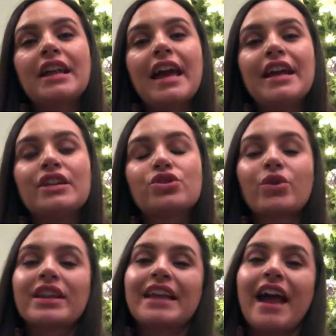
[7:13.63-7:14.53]
and
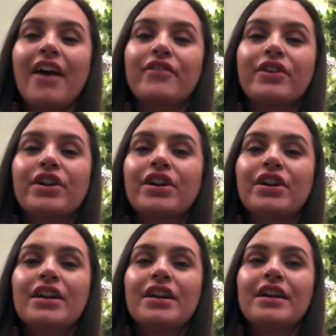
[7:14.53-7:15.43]
shortly after,
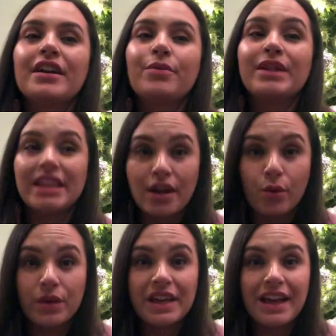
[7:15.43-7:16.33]
within a
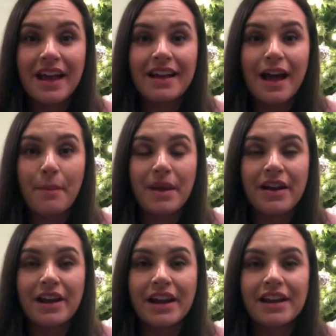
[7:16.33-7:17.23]
week, got
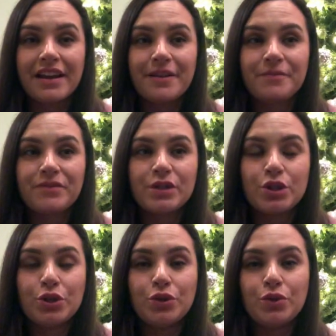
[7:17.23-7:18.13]
married
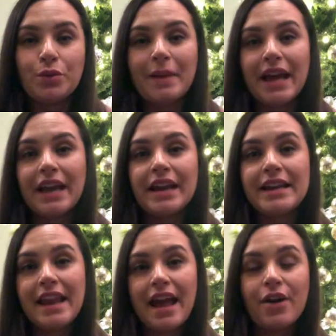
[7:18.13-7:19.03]
to my
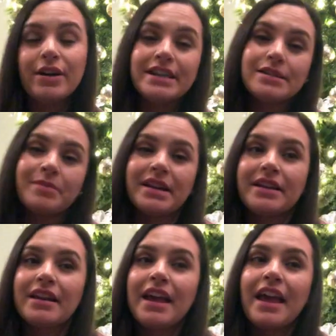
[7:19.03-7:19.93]
now
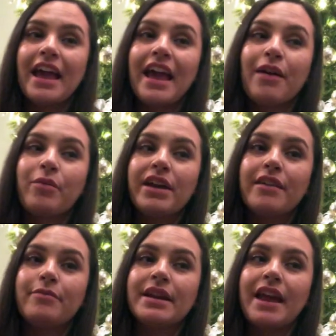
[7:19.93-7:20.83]
husband, and we
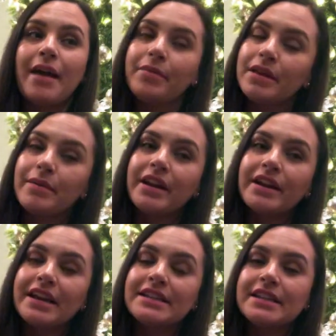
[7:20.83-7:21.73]
have been happily
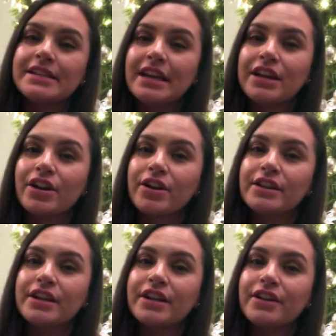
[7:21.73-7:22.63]
married, as I stated
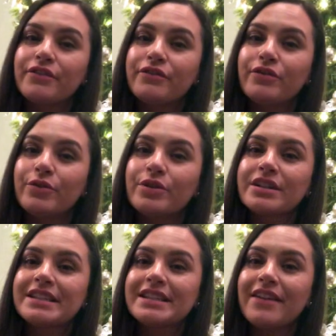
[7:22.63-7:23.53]
earlier,
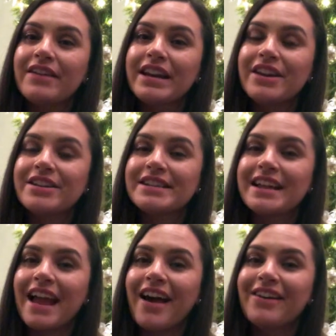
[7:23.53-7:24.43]
for 7 years
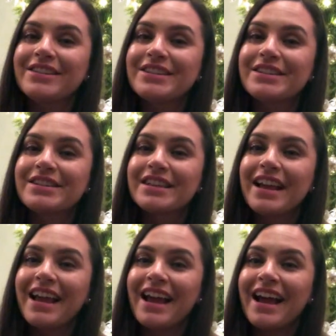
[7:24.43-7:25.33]
now.
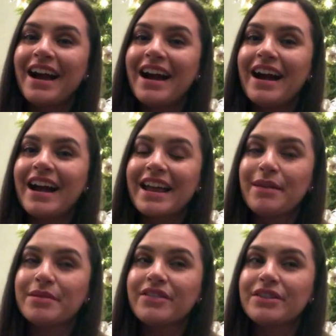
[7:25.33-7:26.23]
I
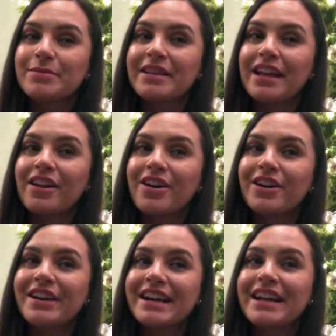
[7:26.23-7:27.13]
can't believe it's been that long
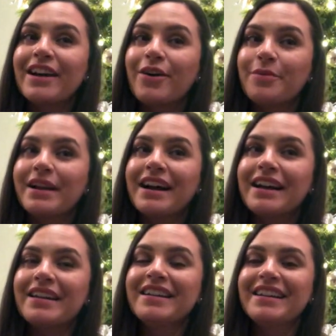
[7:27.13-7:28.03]
already. Oh my god.